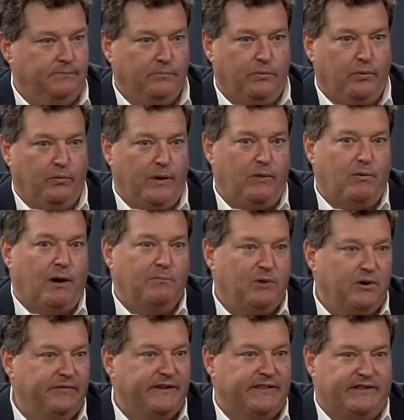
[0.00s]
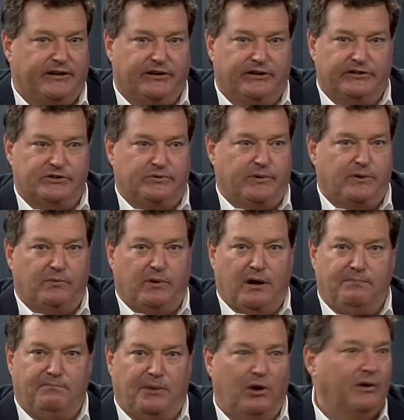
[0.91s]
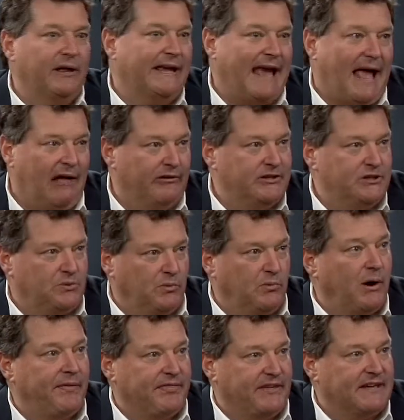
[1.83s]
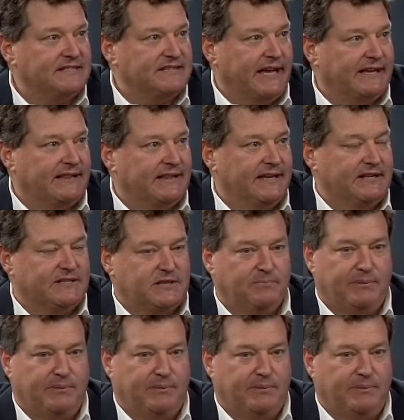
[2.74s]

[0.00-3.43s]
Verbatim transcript: We want movie theaters, we want bowling alleys, we want things like this.